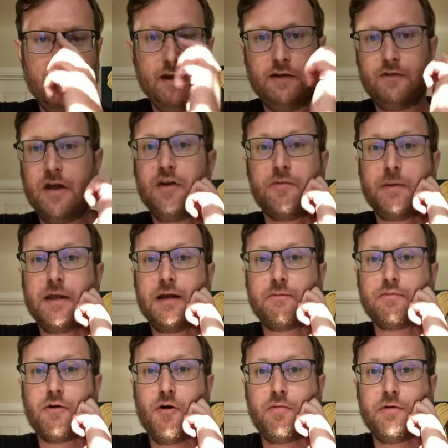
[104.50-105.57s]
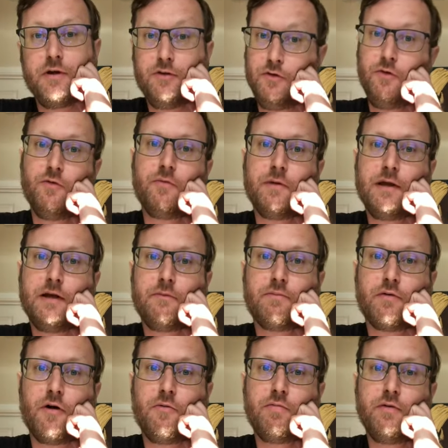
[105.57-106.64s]
say something inappropriate, do something
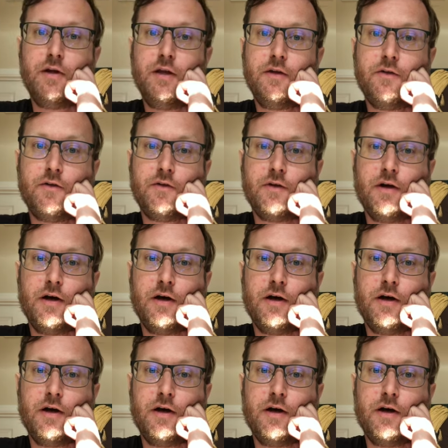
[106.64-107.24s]
inappropriate.